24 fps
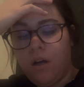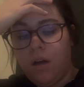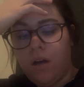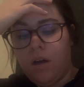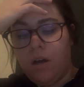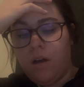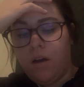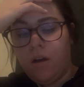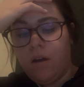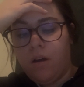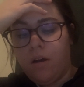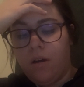
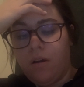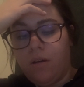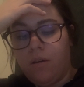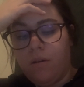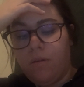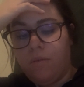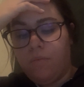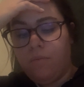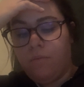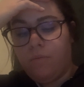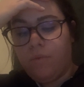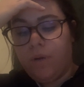
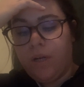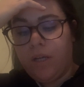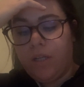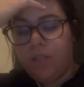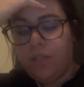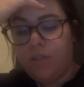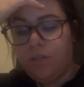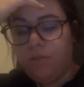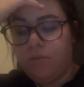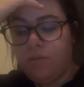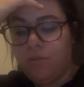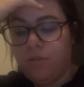Um, when
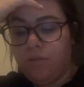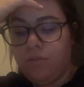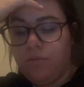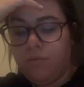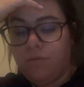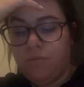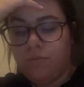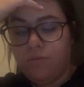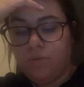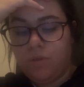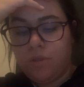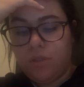you
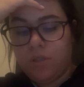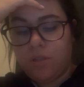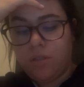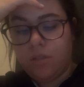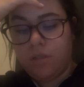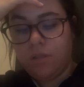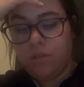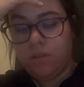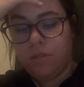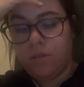used